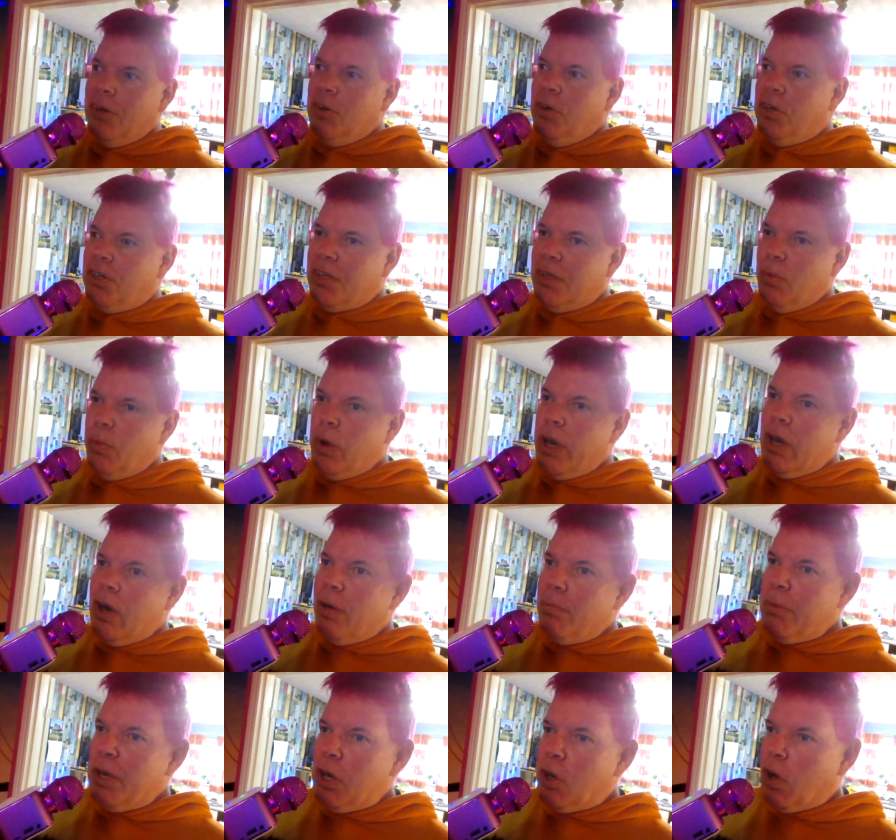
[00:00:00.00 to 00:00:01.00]
used to wait
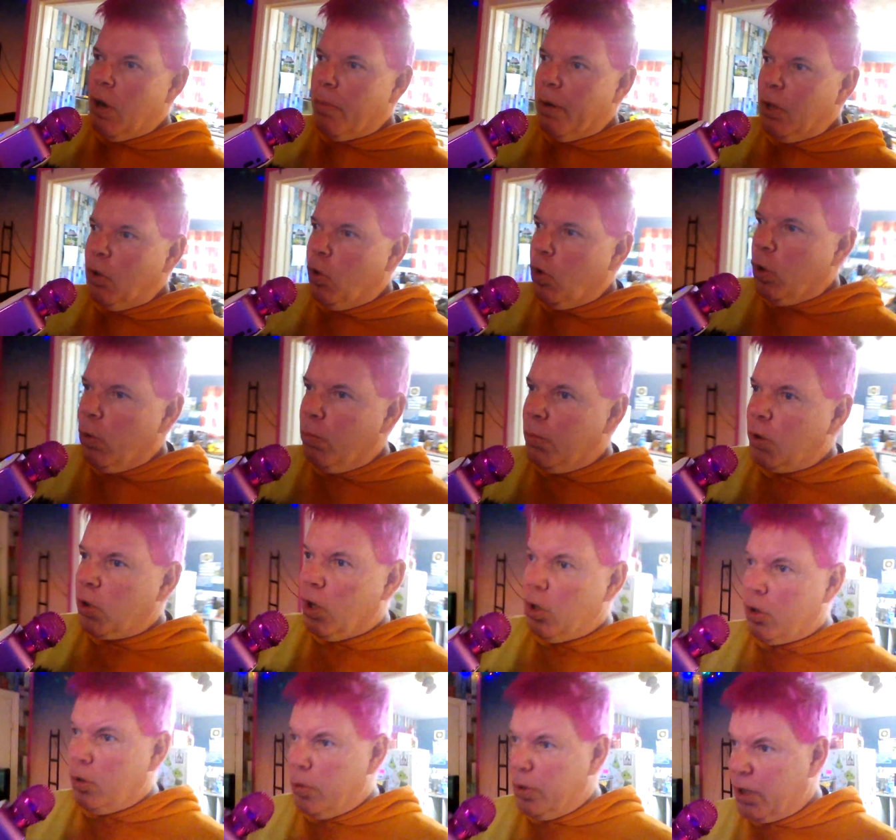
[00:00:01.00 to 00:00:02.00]
on me coming home
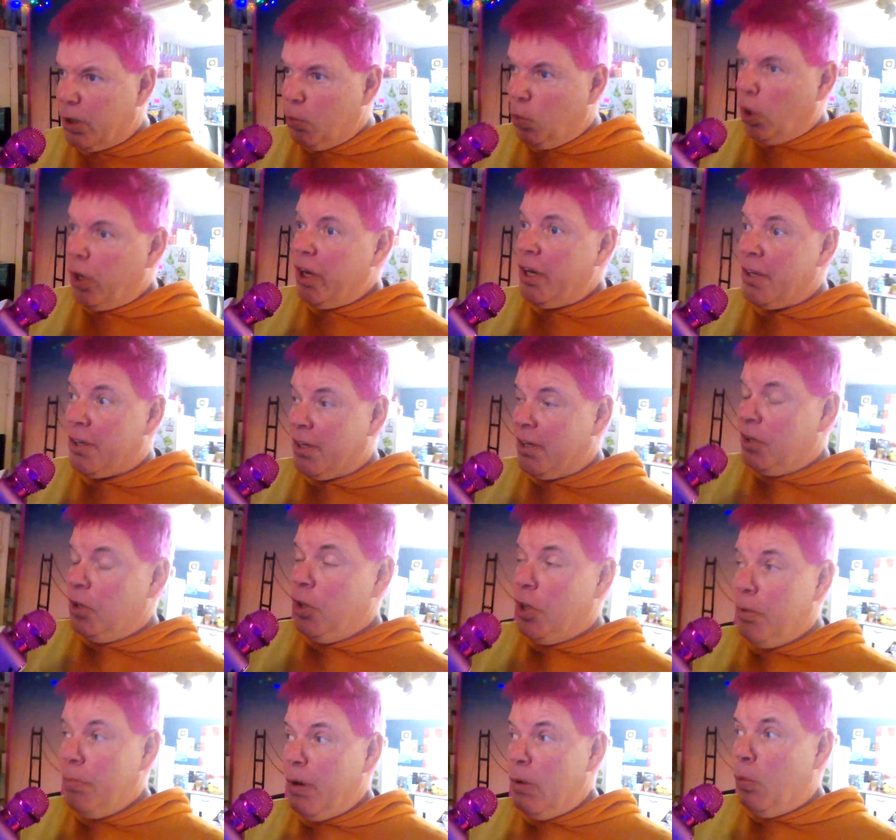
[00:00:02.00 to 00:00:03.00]
because she was worried. She
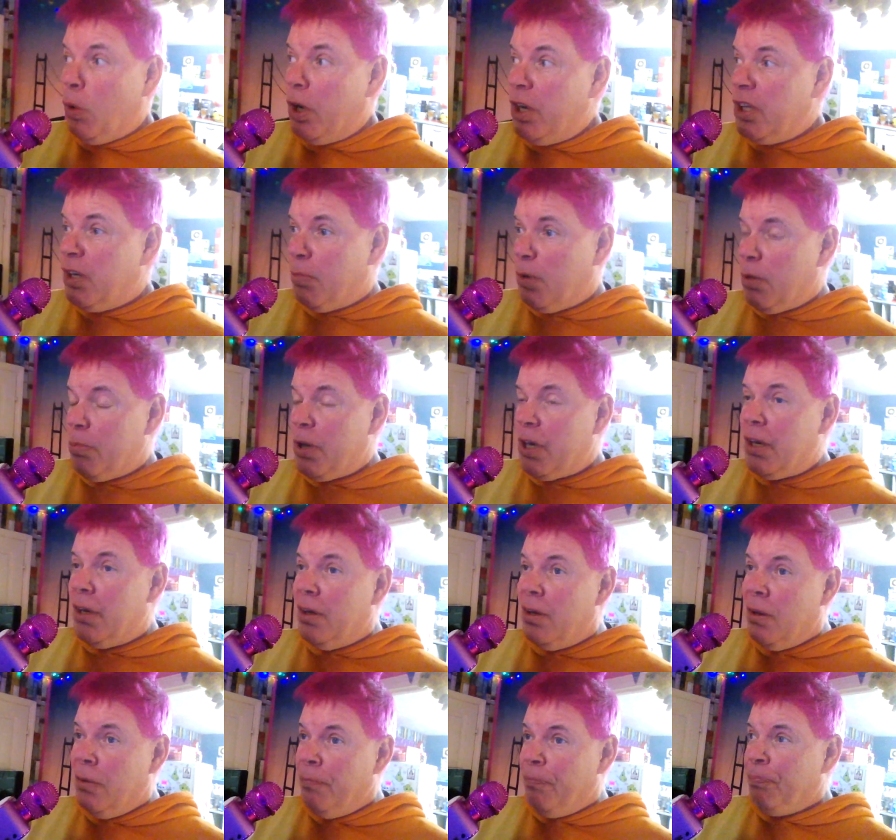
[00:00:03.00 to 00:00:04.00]
used to be worried about
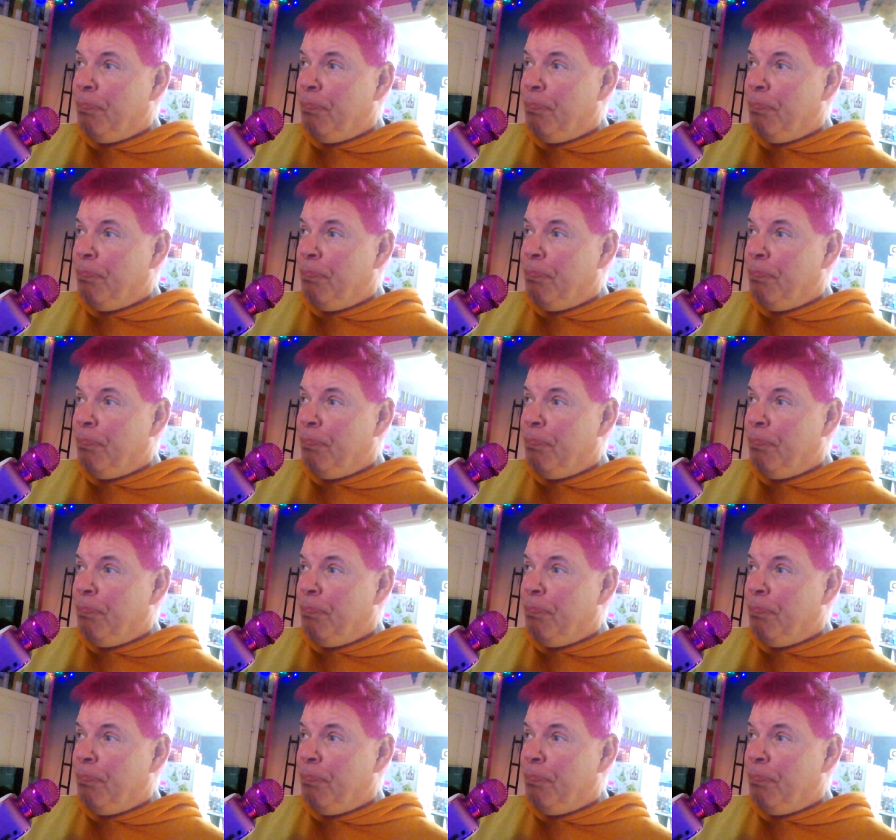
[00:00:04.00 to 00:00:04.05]
me.